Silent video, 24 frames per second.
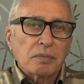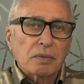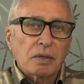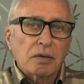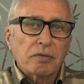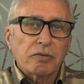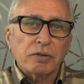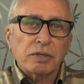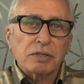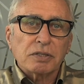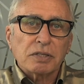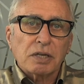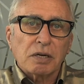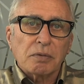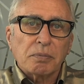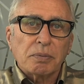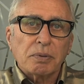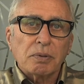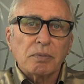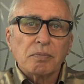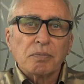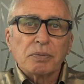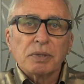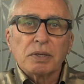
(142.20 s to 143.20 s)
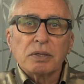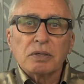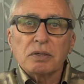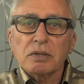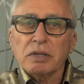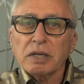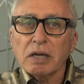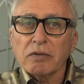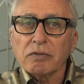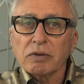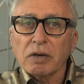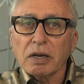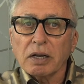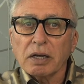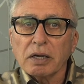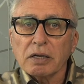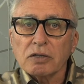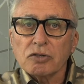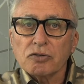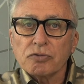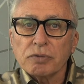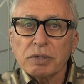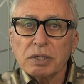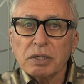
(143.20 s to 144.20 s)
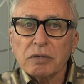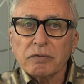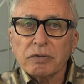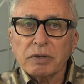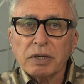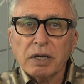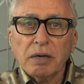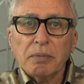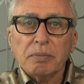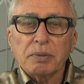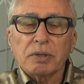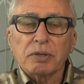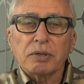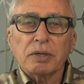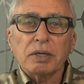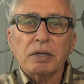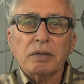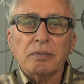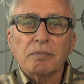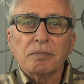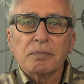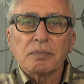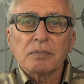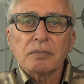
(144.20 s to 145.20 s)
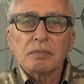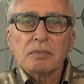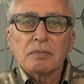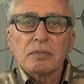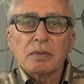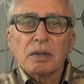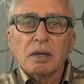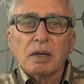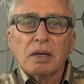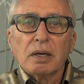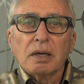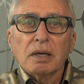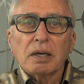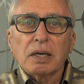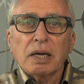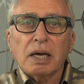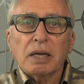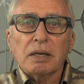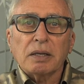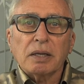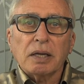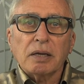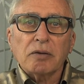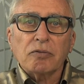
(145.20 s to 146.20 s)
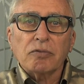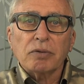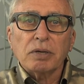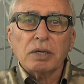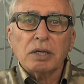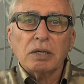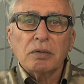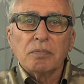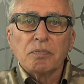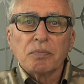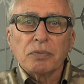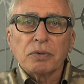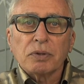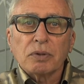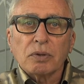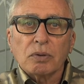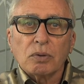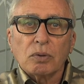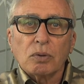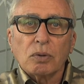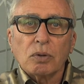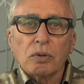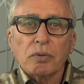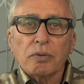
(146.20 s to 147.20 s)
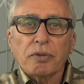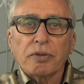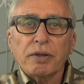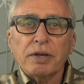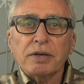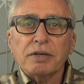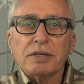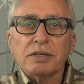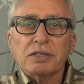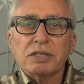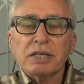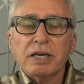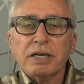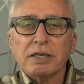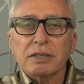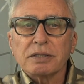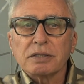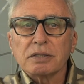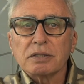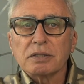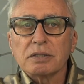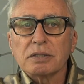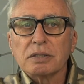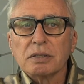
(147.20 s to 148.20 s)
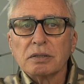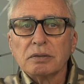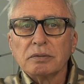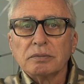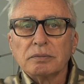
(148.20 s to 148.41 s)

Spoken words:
For example, do they have a large reading vocabulary? Can they read authentic texts?